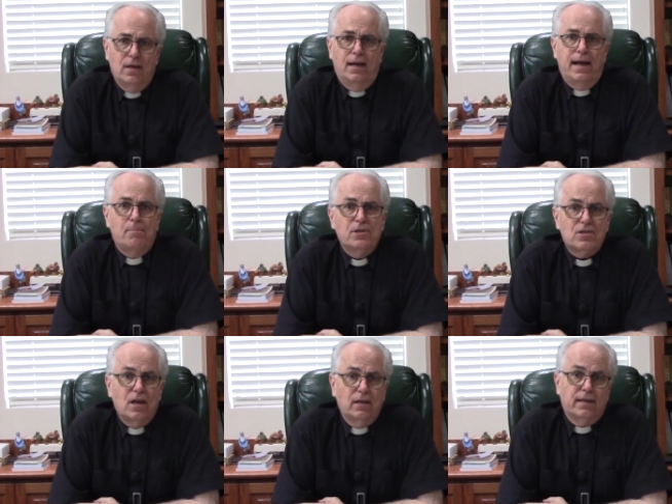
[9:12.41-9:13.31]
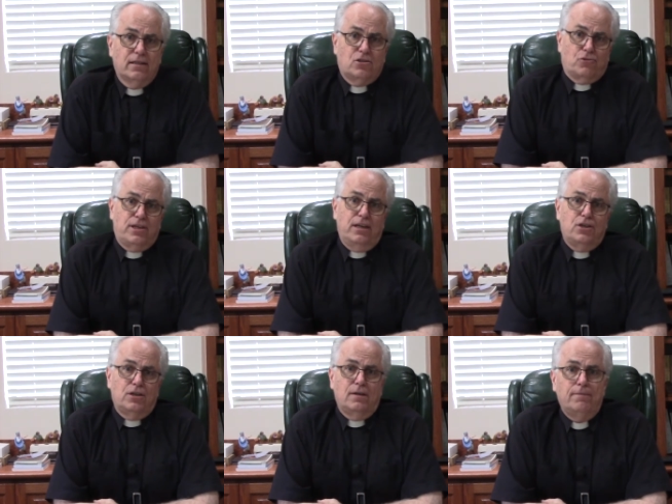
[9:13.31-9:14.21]
an apostolic
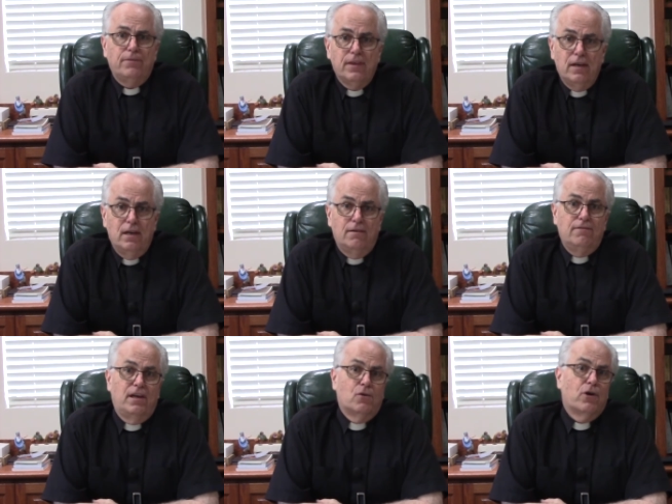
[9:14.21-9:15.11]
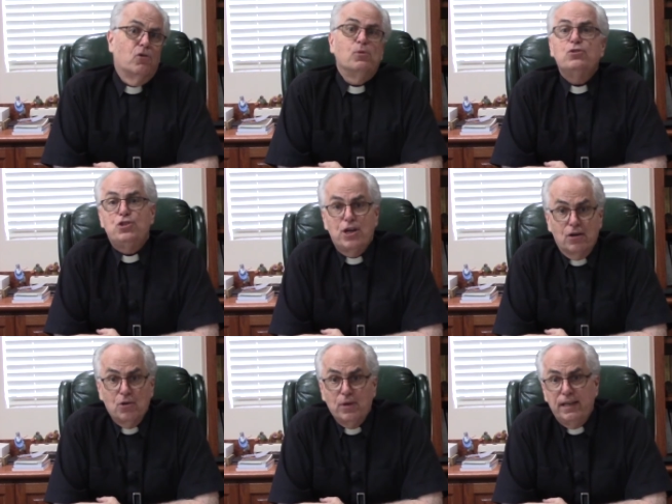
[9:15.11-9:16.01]
exhortation, Veneremur
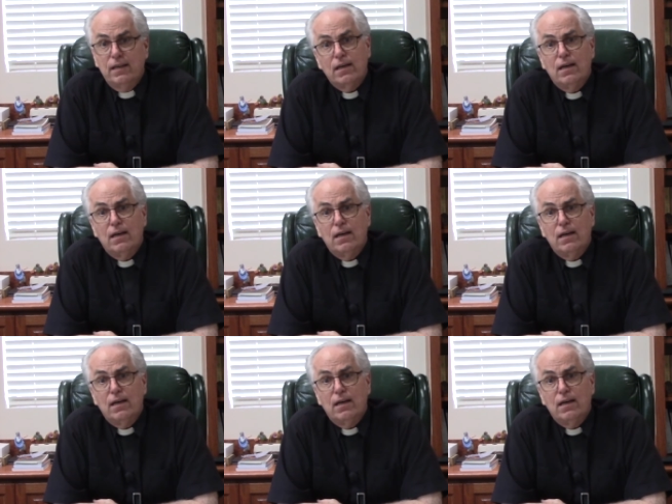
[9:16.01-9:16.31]
Cernui,